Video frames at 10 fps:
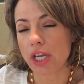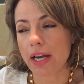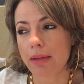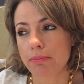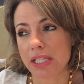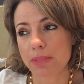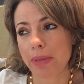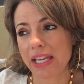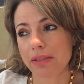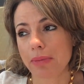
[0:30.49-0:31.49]
and I miss
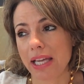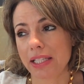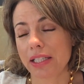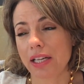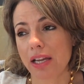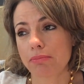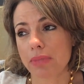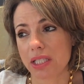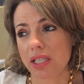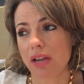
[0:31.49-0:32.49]
Peyton Manning, and I
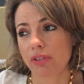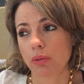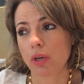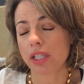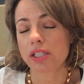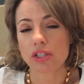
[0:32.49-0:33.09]
miss everyone.